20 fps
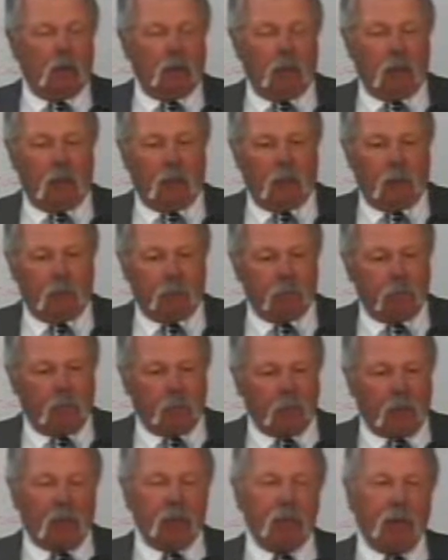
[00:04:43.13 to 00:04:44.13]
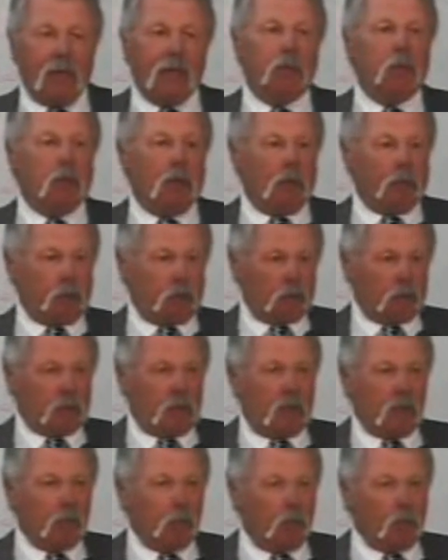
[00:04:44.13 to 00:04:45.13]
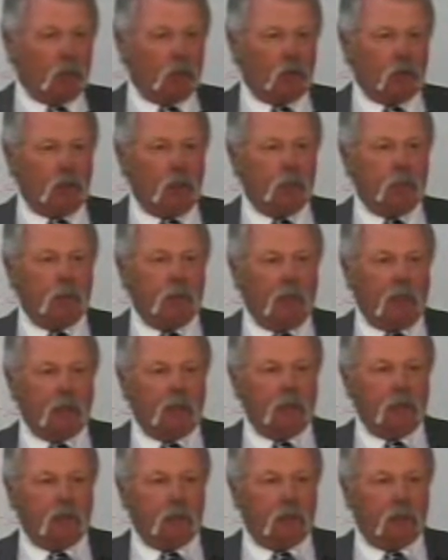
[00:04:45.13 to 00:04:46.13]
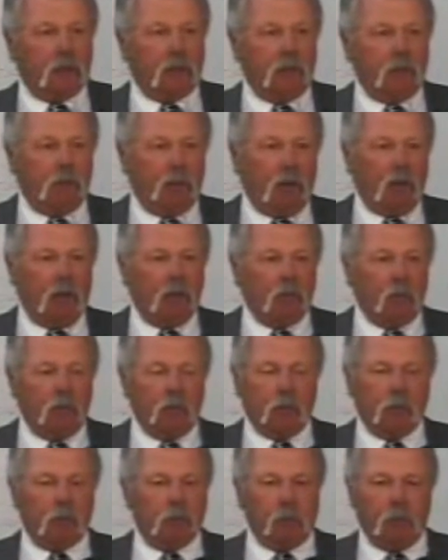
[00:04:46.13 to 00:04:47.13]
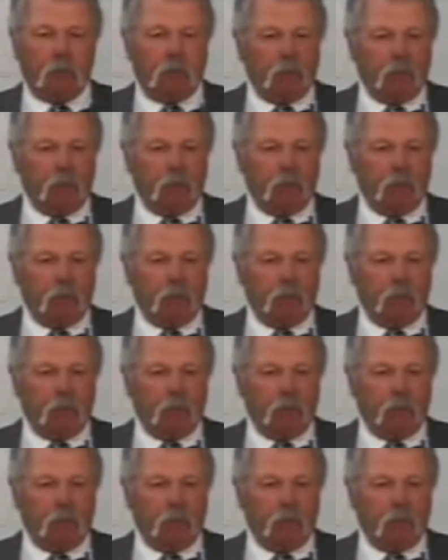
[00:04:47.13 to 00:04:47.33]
I met him when I first got aboard the ship in 1965. We were